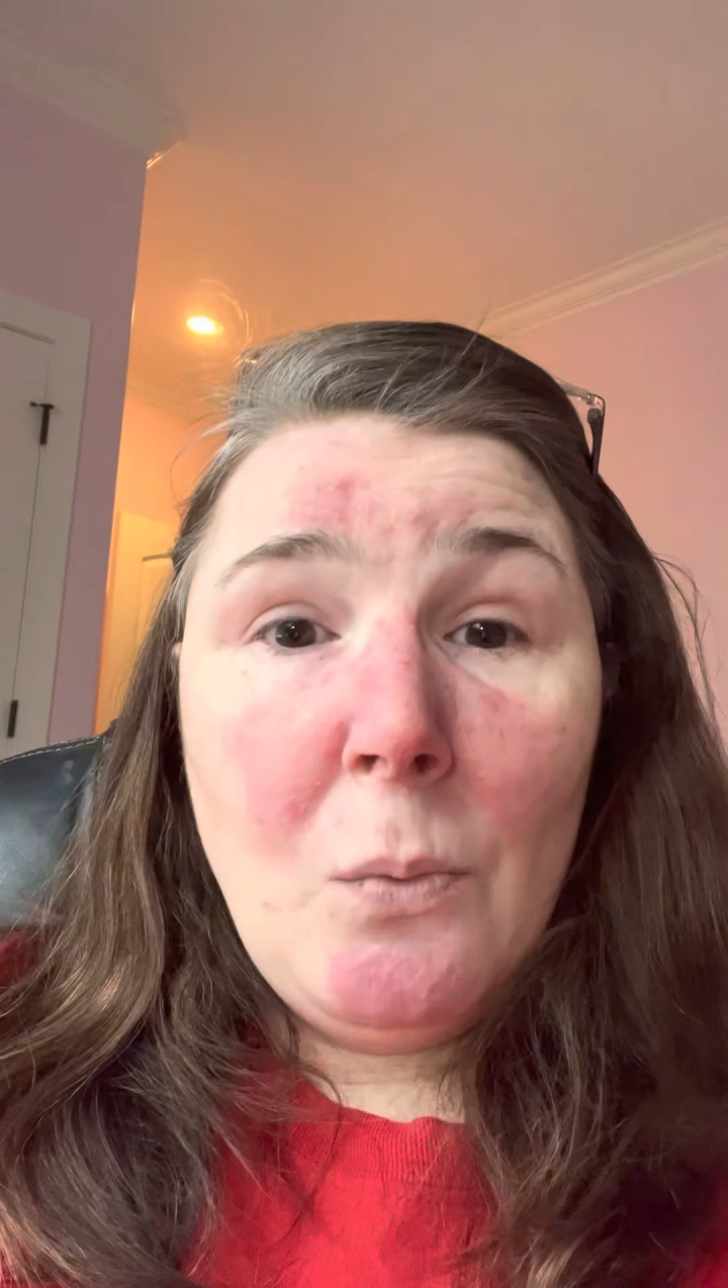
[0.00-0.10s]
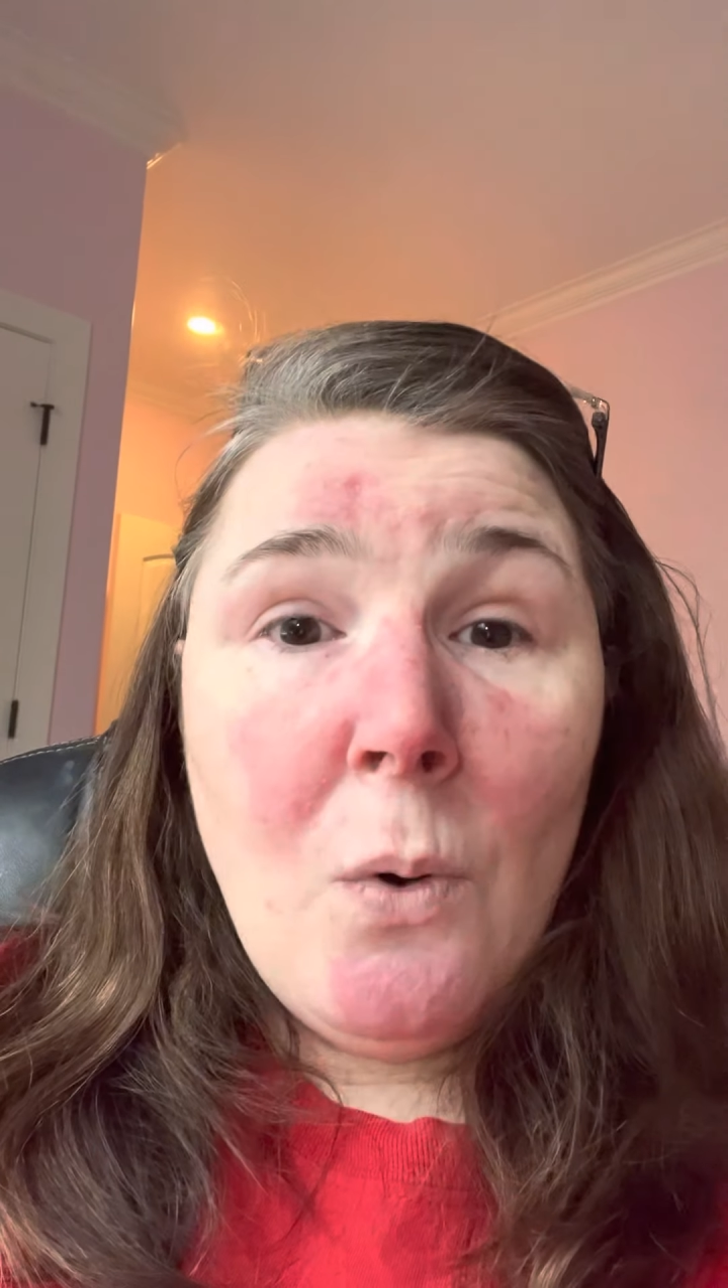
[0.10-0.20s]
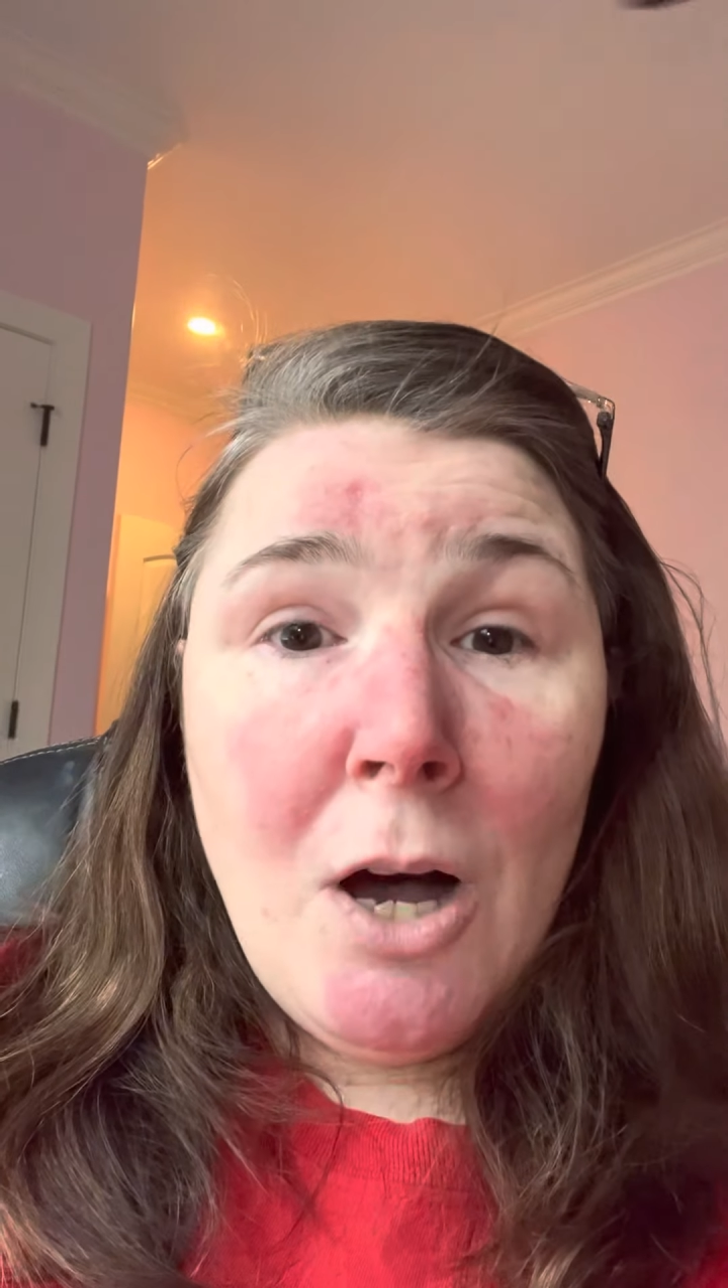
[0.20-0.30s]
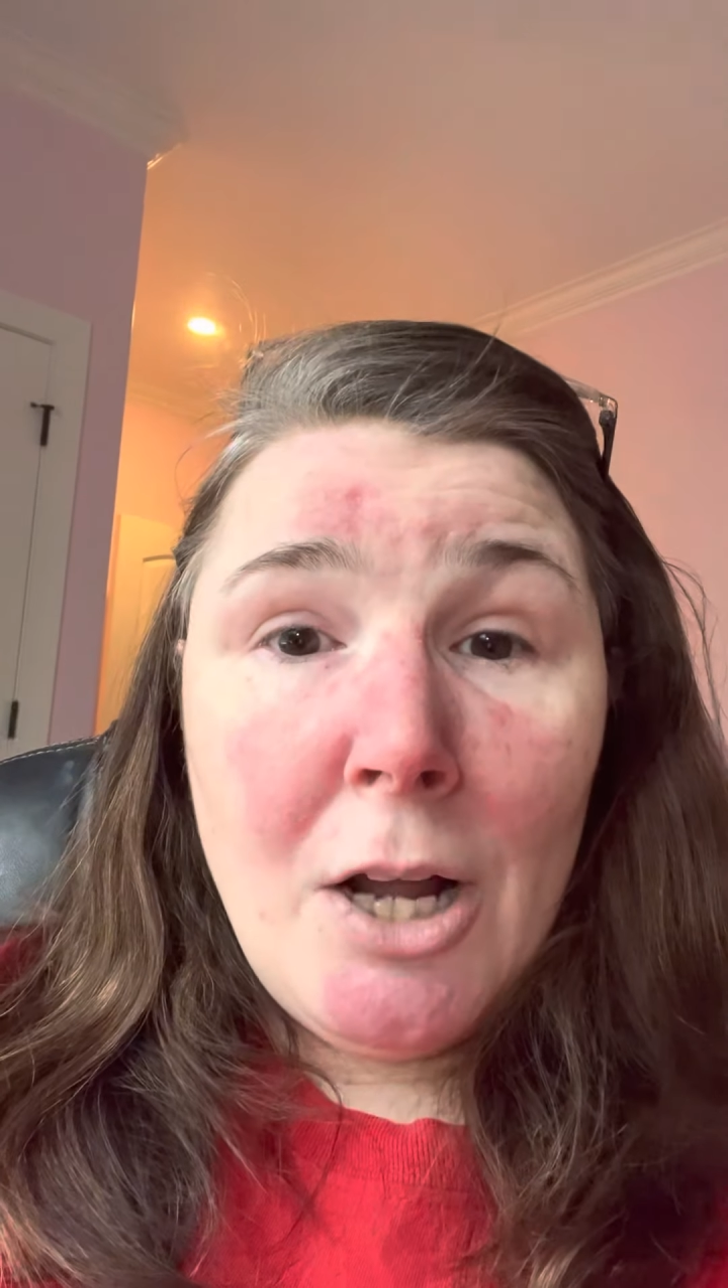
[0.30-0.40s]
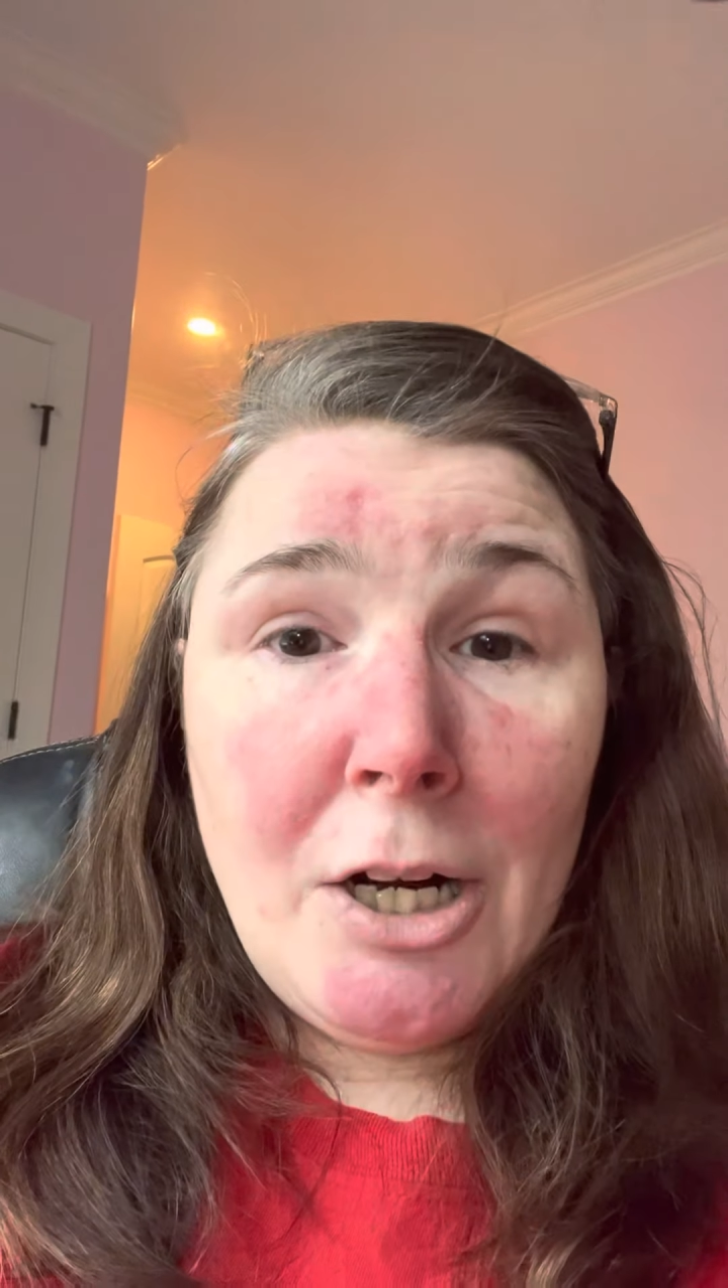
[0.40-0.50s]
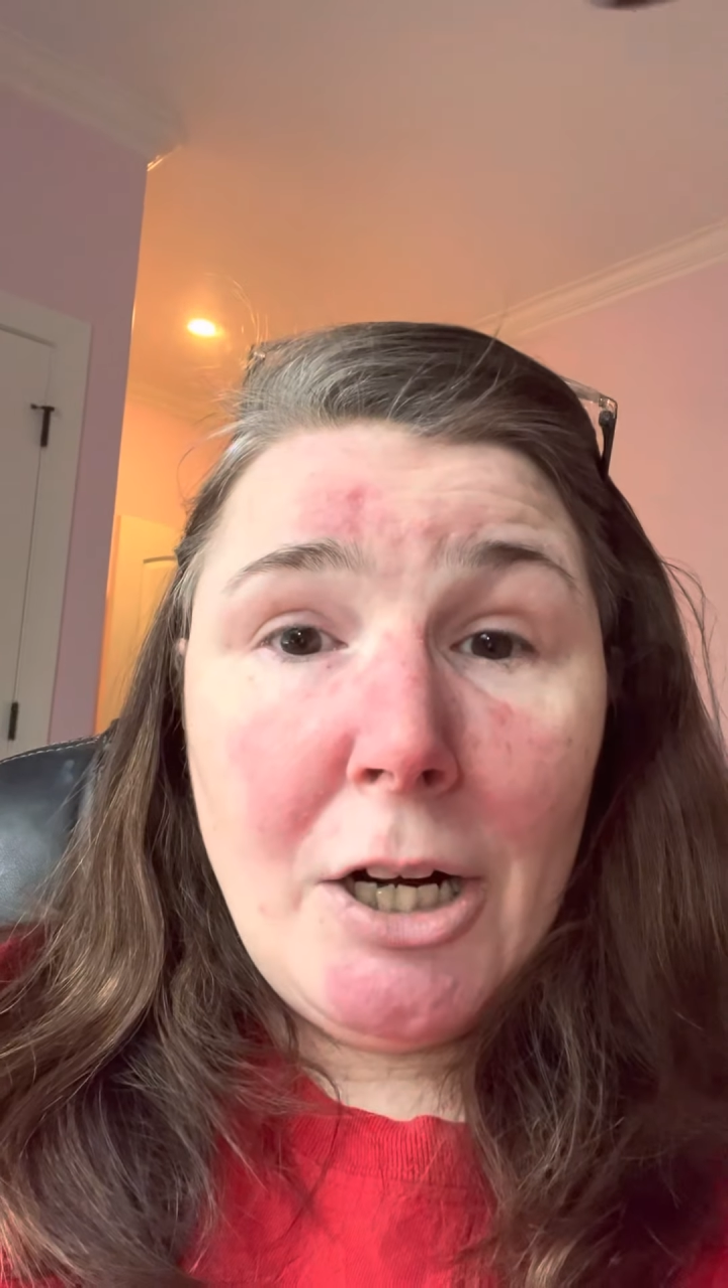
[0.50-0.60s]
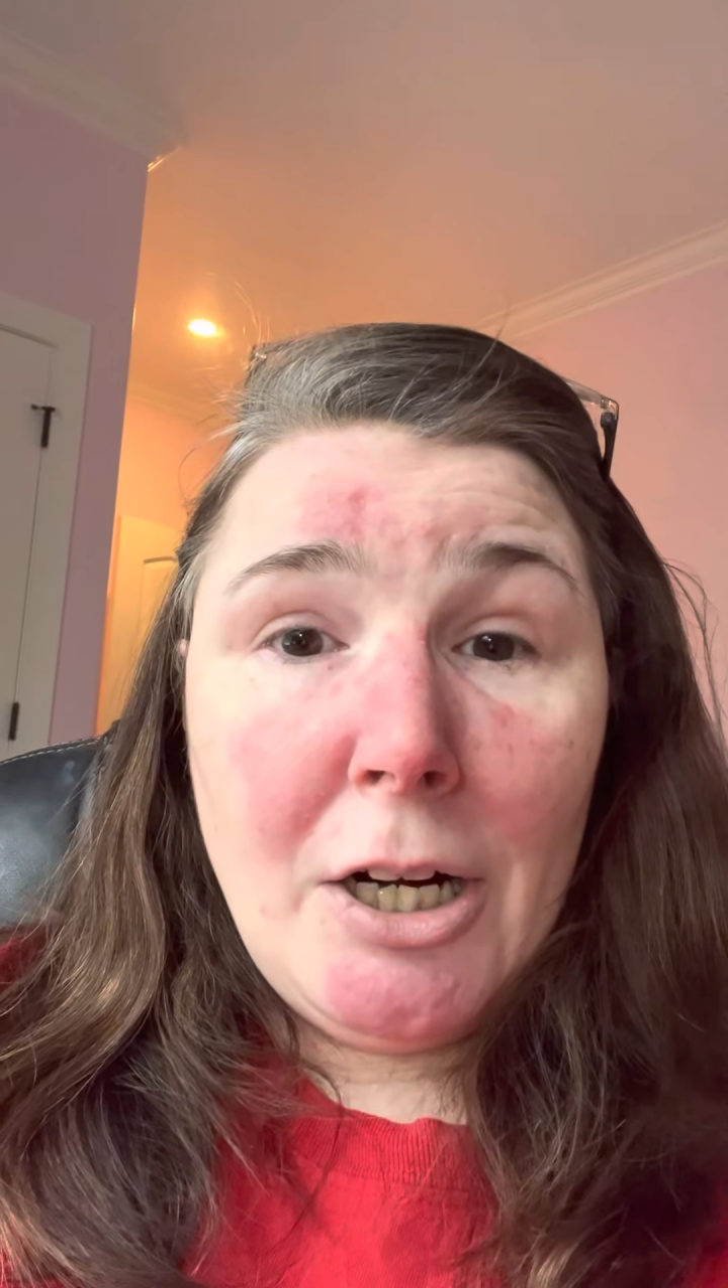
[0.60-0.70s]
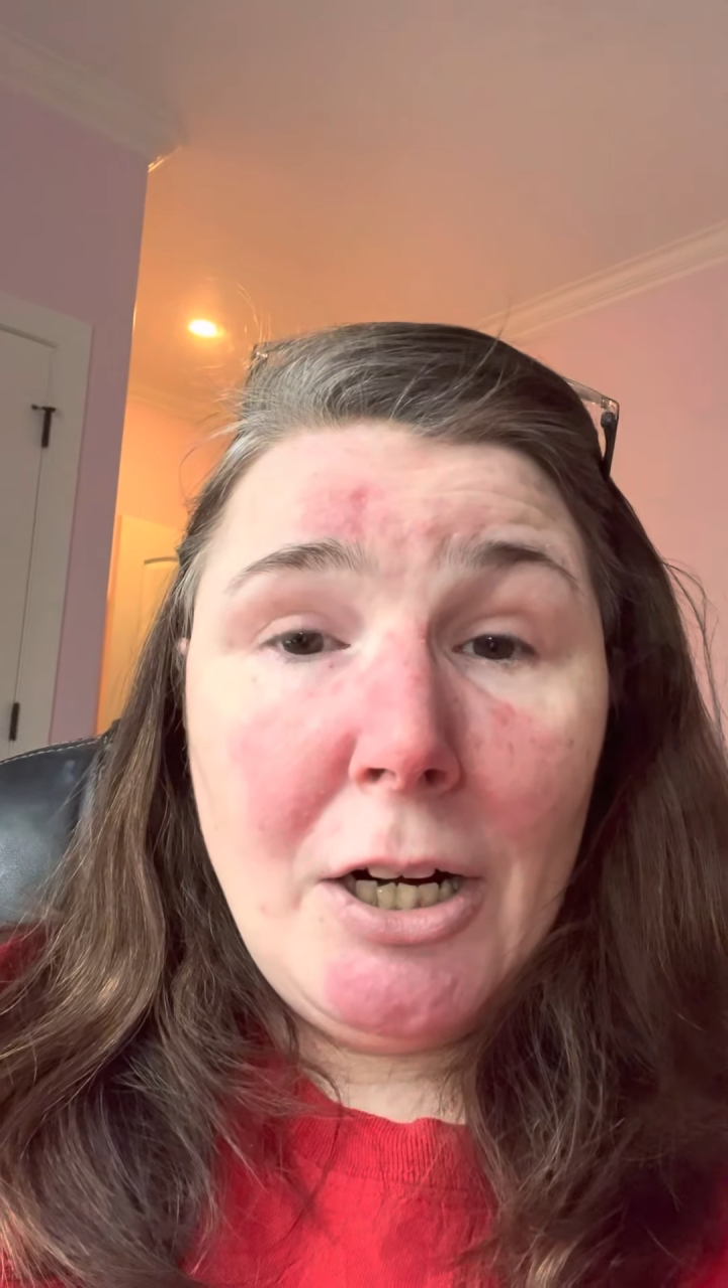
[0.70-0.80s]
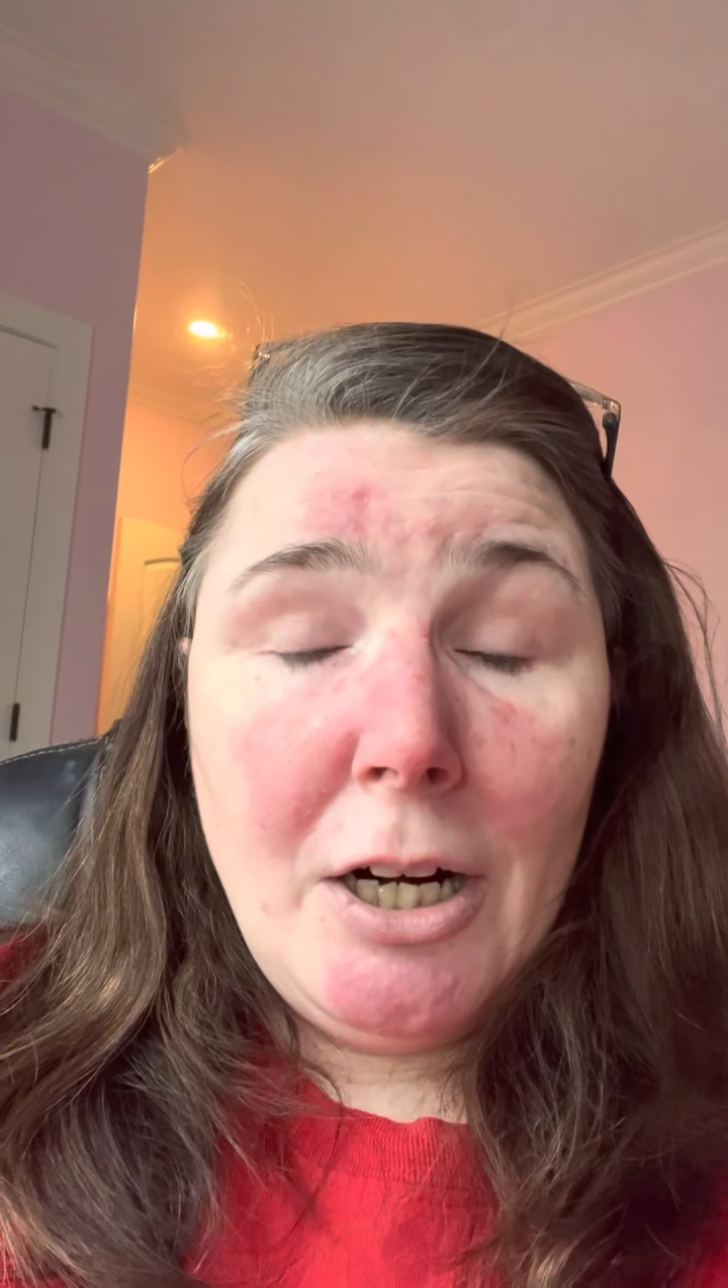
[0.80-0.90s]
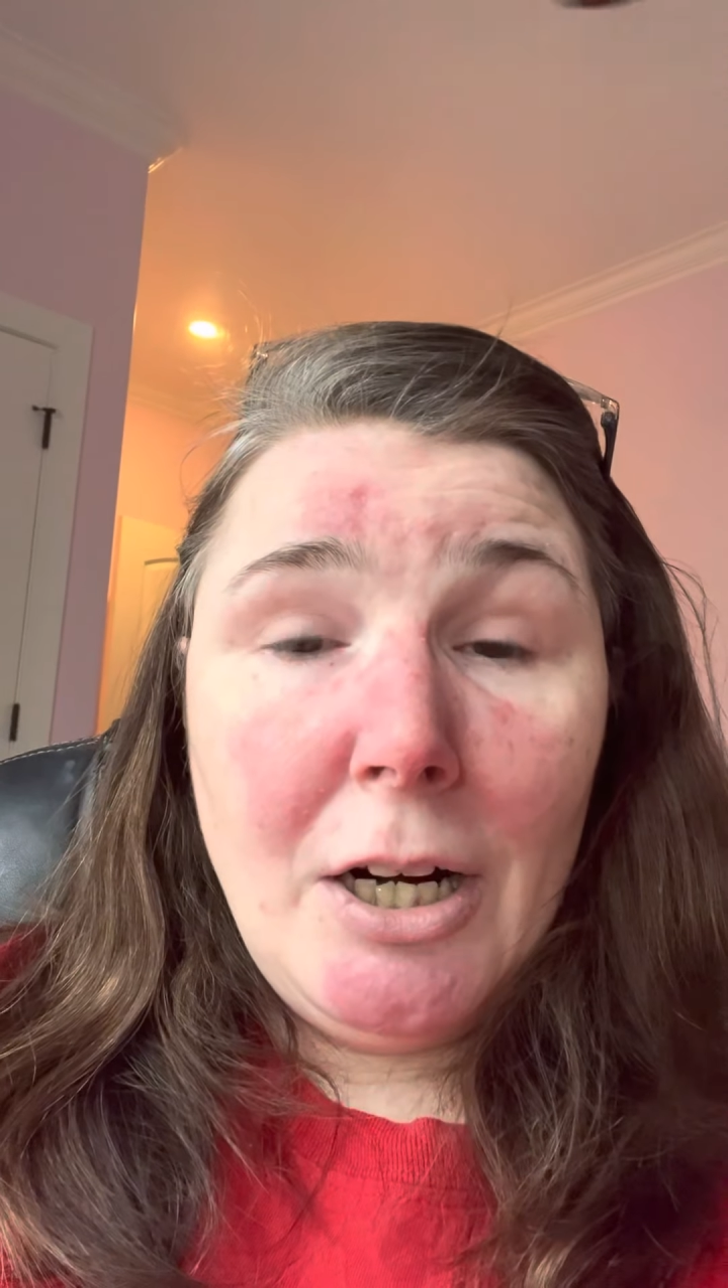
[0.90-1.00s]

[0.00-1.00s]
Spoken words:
water